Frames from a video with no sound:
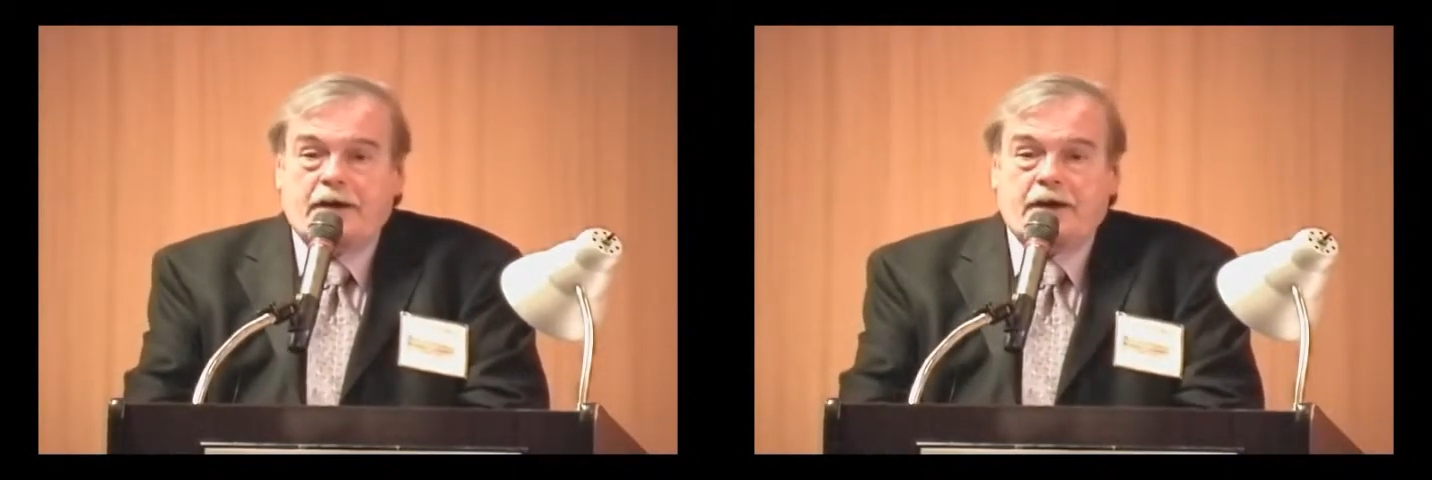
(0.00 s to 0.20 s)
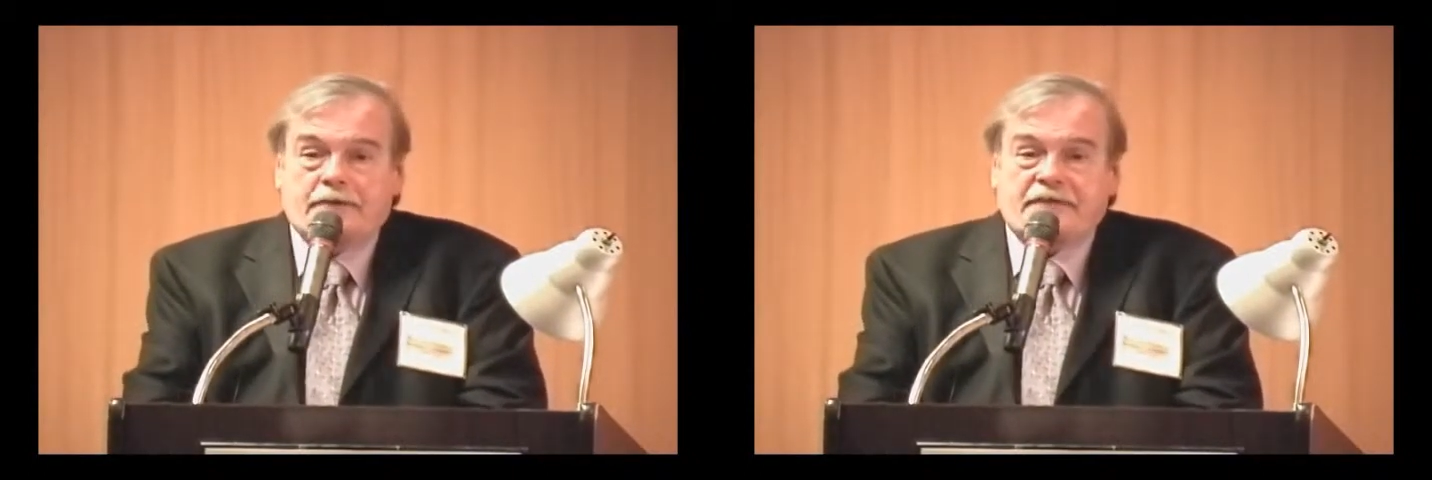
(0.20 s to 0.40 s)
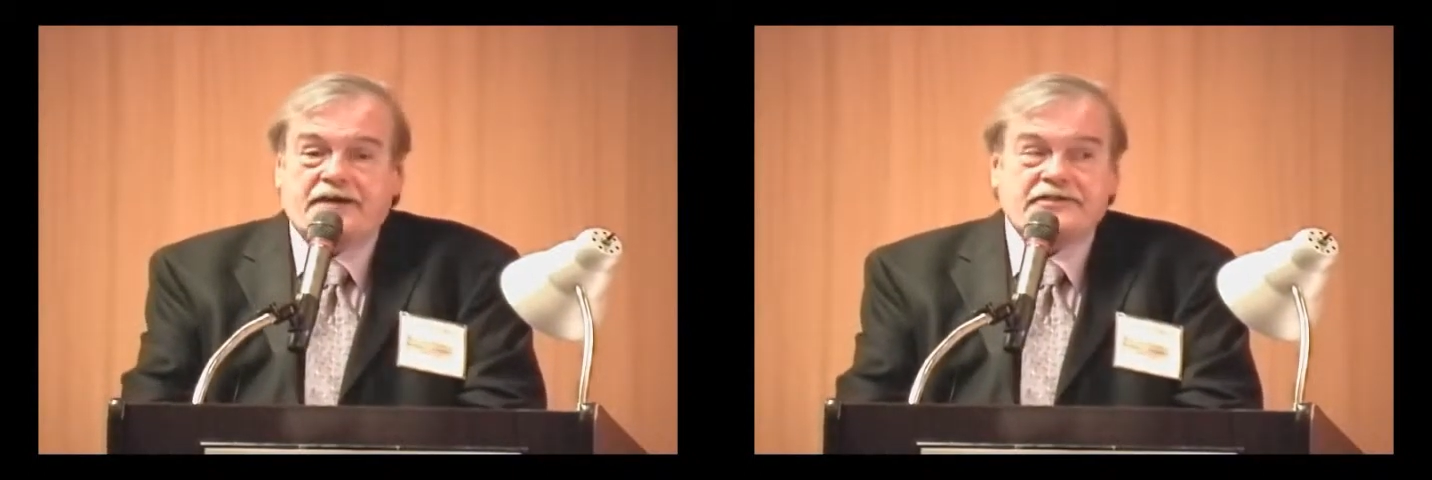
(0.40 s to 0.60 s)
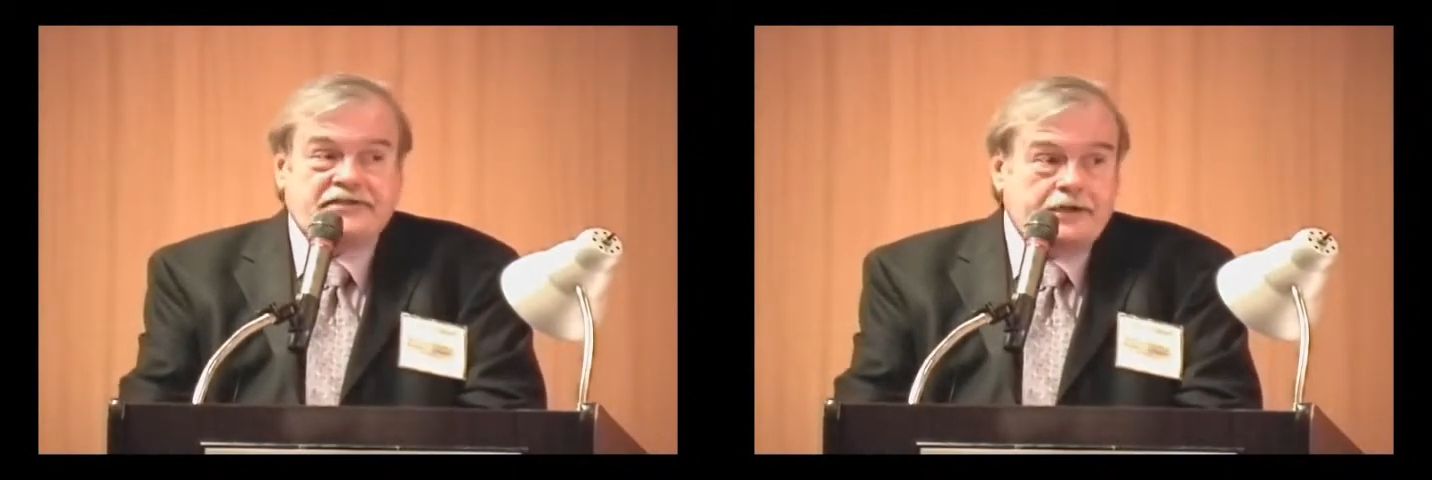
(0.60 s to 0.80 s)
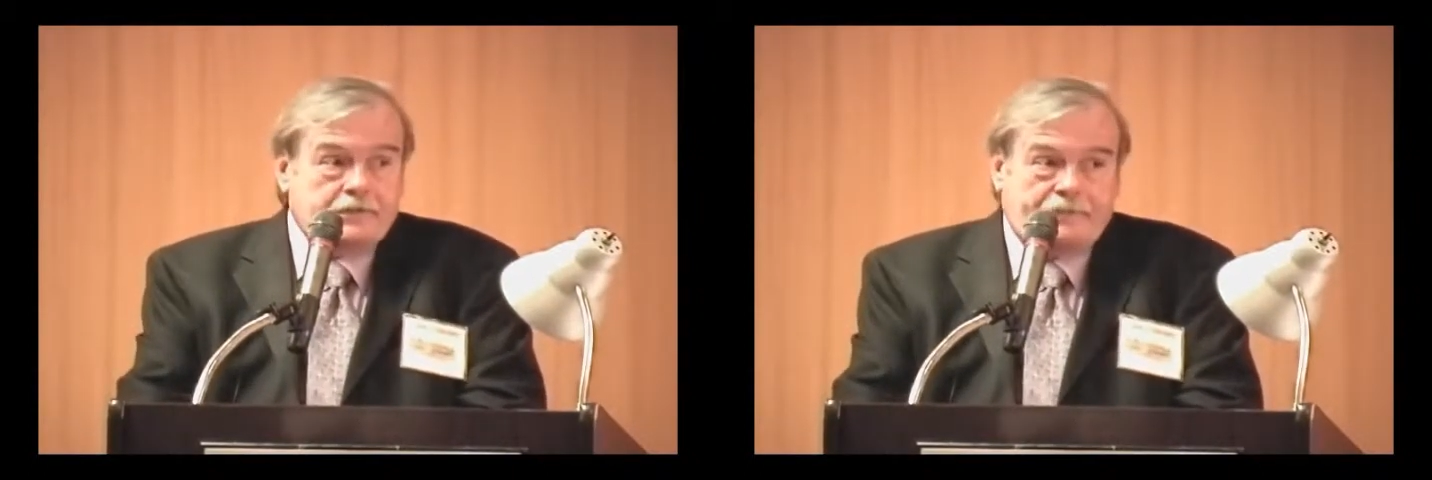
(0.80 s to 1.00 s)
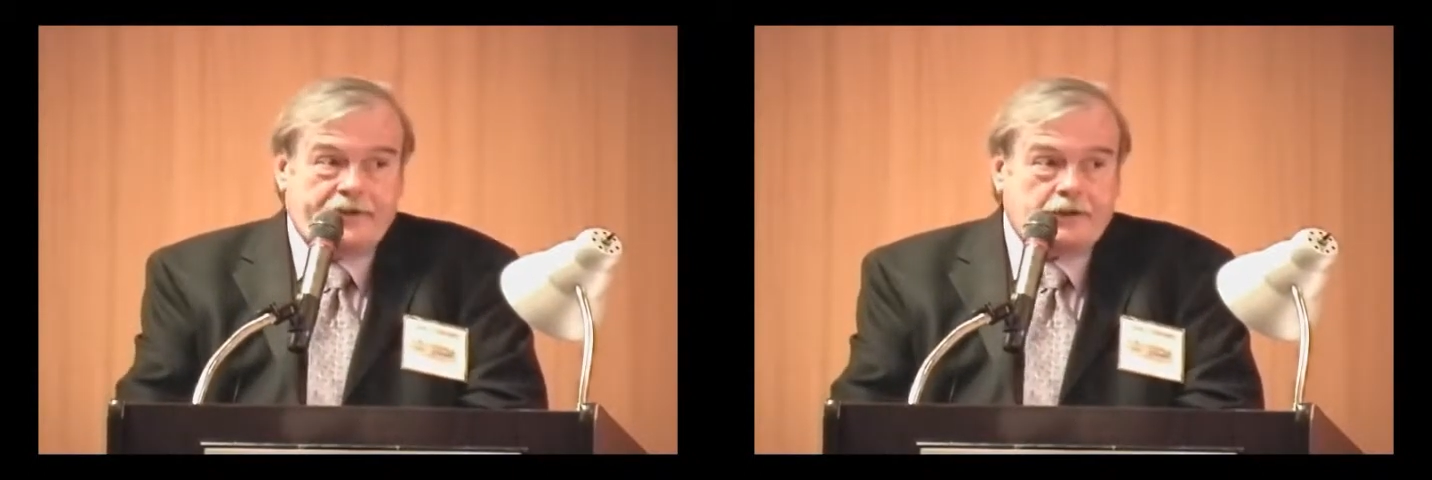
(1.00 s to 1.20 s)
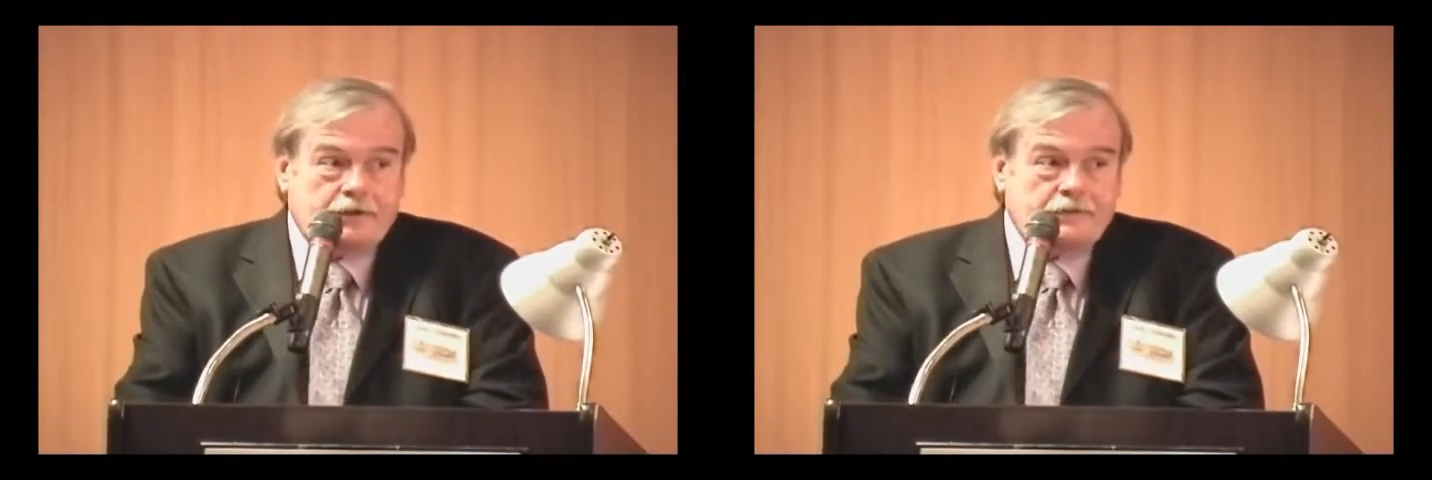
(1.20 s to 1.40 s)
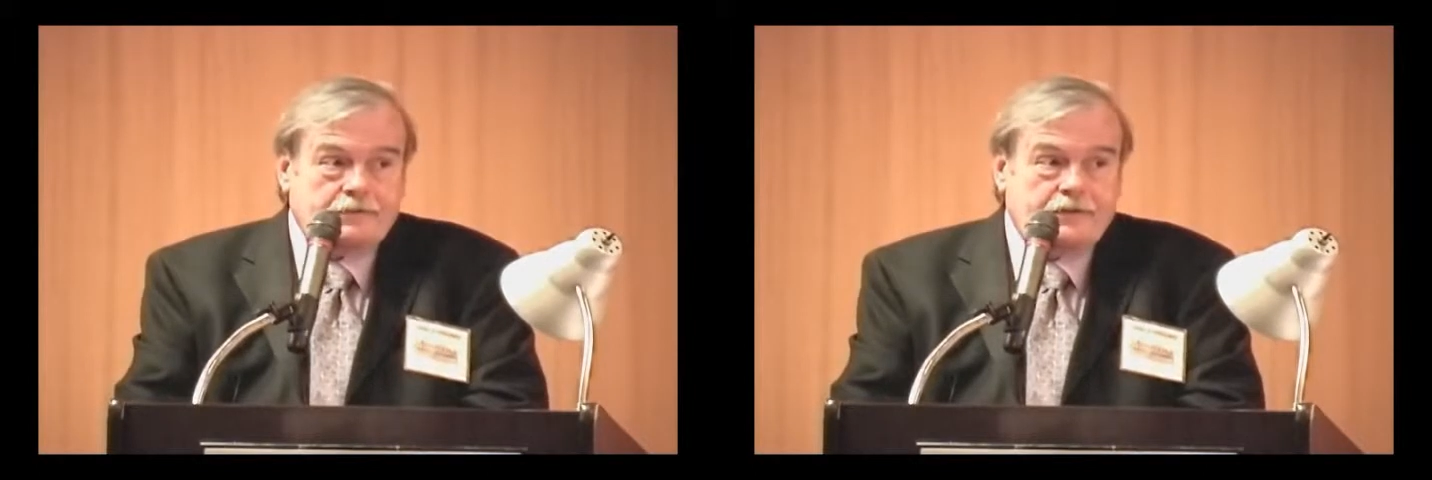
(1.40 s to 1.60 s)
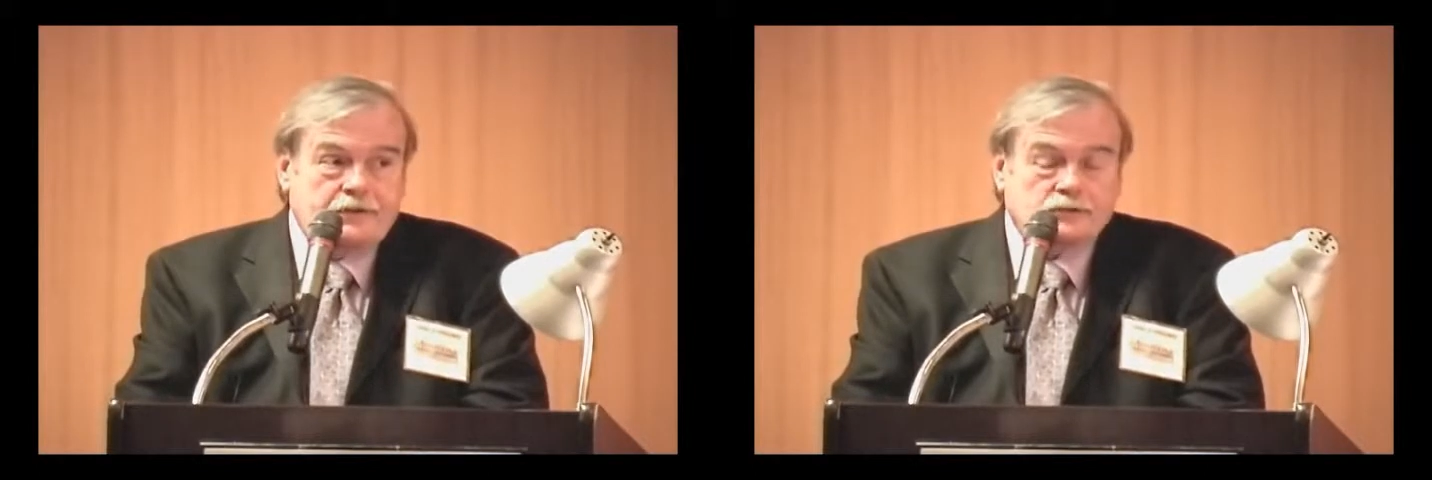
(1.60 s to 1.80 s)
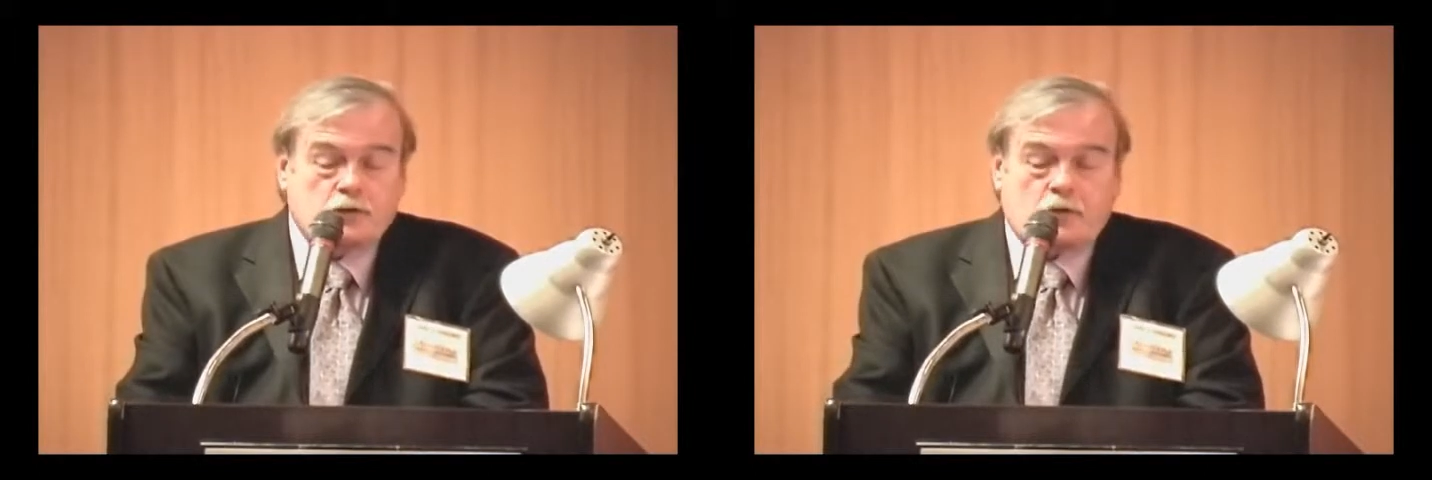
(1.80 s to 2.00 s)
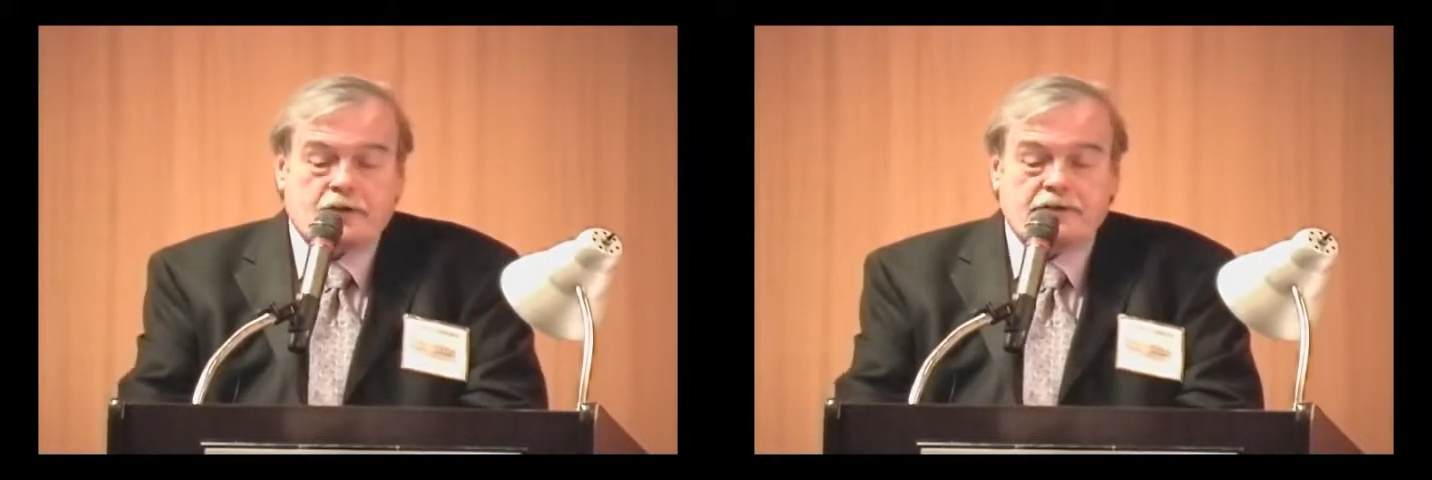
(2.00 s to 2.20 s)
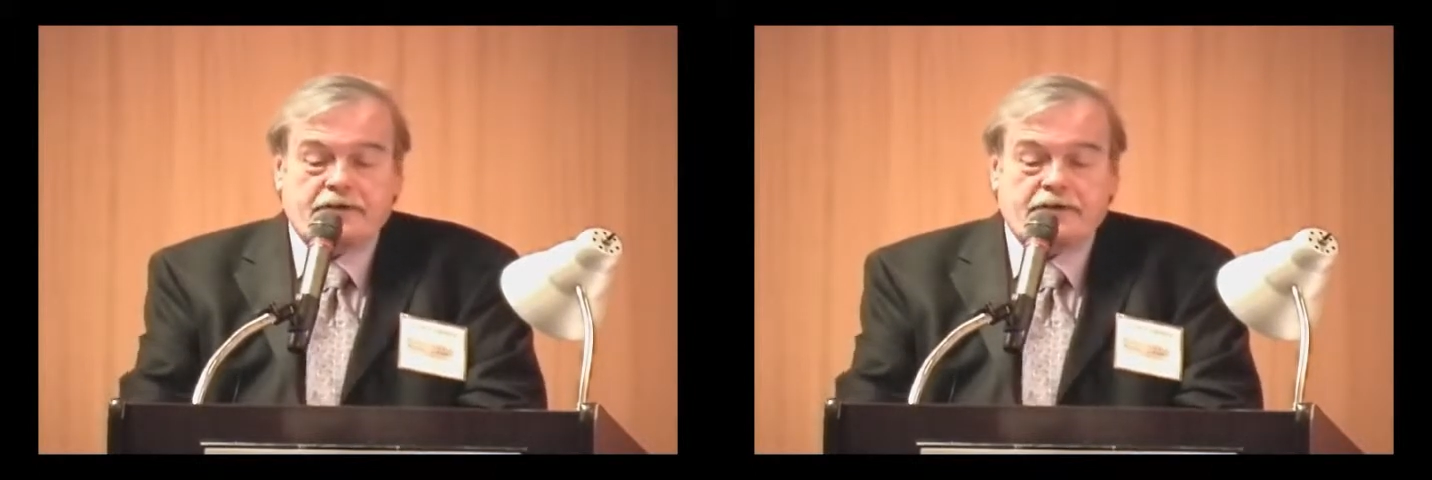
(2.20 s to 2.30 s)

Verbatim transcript: And they did appear in court,